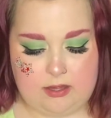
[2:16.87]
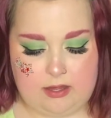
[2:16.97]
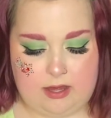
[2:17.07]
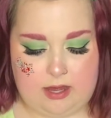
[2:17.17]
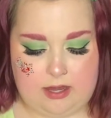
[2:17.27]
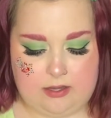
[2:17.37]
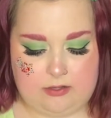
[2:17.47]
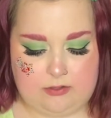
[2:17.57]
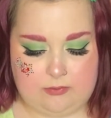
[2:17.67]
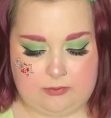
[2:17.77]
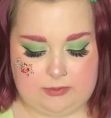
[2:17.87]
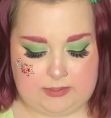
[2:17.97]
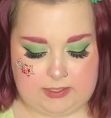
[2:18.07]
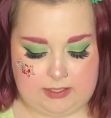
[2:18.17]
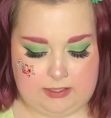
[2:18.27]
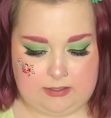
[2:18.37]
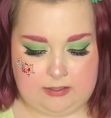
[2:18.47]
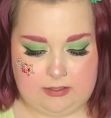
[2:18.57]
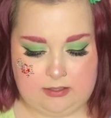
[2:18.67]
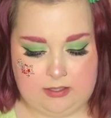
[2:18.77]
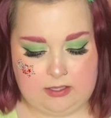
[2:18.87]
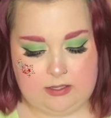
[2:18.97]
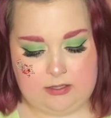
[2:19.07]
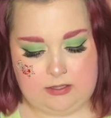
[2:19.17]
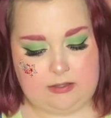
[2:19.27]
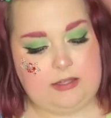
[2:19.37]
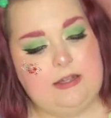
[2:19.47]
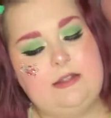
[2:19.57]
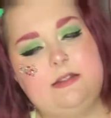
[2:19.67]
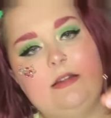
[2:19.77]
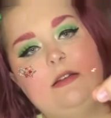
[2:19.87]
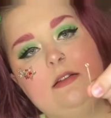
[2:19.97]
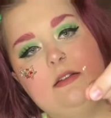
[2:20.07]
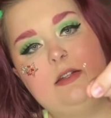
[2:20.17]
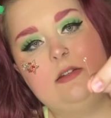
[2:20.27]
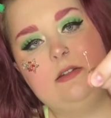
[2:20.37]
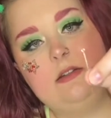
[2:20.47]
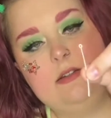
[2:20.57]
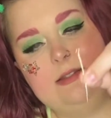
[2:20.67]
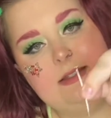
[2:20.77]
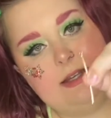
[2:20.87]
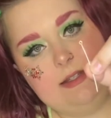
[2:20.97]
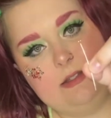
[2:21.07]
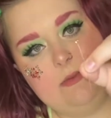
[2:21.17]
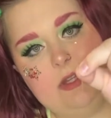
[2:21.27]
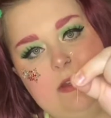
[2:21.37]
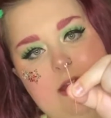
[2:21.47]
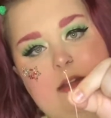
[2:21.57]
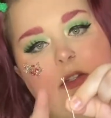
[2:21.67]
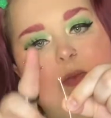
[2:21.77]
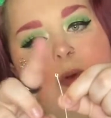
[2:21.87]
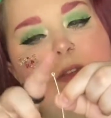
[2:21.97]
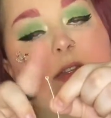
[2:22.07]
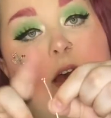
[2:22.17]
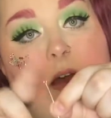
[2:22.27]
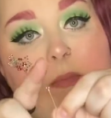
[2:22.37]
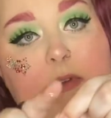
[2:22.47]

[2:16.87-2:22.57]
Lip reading: and you will see these little sticks with a loop on the top